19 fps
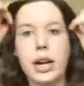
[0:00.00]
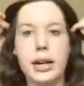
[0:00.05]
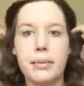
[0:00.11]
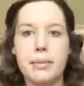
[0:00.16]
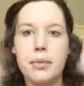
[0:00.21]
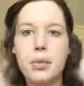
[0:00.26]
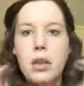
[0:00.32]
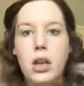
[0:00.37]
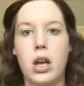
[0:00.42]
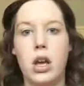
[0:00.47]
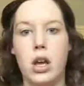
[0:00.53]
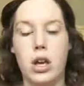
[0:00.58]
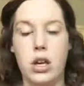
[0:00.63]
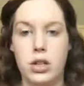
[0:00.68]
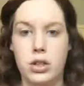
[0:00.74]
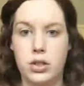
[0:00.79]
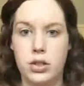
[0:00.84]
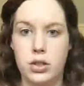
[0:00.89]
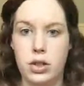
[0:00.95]
Alright,
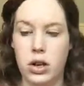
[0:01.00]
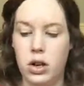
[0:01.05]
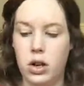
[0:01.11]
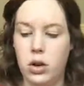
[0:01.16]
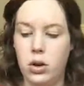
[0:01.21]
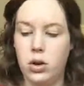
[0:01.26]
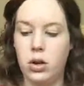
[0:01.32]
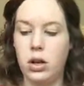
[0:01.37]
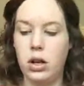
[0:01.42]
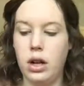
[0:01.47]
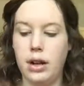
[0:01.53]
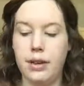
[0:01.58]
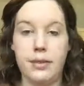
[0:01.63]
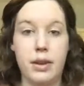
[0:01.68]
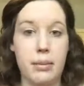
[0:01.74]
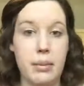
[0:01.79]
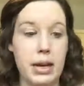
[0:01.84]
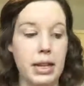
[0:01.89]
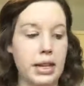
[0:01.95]
so I've
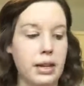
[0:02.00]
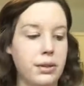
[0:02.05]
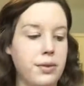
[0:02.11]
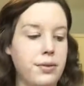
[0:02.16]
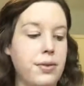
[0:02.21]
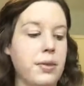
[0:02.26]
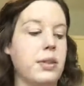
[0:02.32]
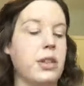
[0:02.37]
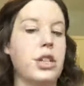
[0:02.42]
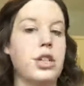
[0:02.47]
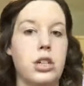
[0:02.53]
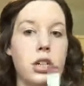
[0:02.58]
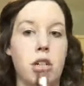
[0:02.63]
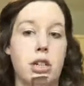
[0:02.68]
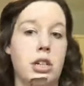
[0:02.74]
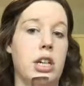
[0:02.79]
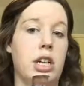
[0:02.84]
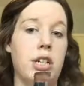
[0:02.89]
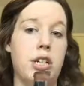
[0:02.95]
got my liquid foundation
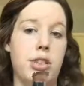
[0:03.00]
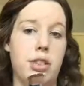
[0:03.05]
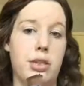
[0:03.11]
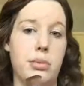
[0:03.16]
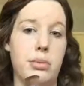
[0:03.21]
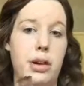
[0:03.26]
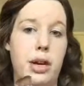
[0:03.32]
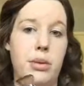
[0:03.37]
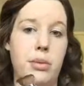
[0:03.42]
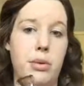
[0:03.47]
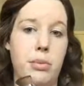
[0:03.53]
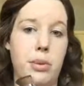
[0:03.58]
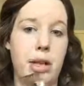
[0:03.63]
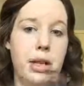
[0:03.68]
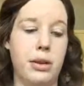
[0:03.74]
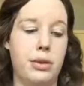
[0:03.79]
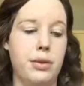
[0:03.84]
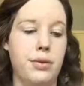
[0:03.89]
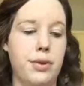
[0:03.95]
on that I just applied with
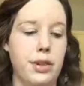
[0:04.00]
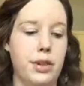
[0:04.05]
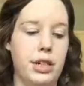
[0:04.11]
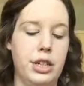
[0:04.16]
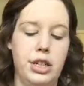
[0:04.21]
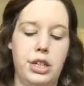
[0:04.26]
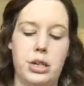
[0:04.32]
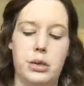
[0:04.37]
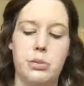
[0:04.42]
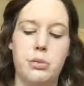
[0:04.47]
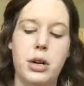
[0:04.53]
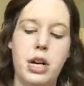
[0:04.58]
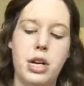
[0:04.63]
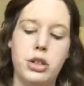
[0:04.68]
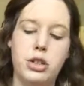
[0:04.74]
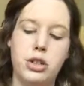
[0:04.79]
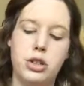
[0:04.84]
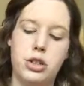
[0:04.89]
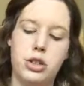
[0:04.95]
my liquid foundation
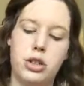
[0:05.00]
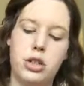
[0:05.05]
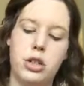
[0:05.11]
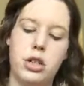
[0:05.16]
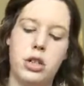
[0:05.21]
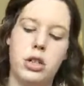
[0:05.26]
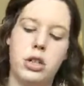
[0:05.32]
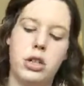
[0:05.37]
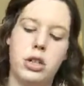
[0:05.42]
brush.